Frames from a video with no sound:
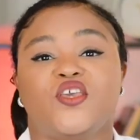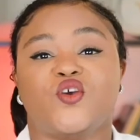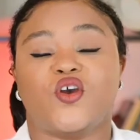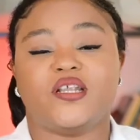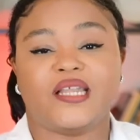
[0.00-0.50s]

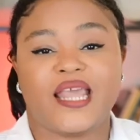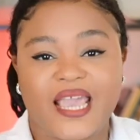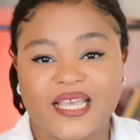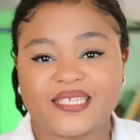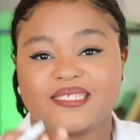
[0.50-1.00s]
your
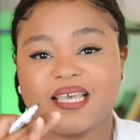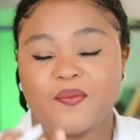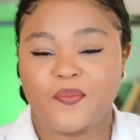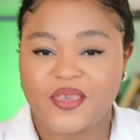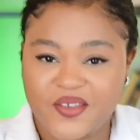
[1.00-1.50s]
next
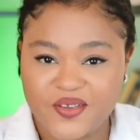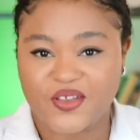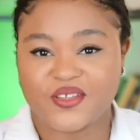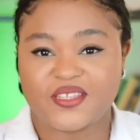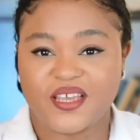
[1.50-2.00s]

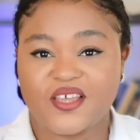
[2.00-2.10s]
period,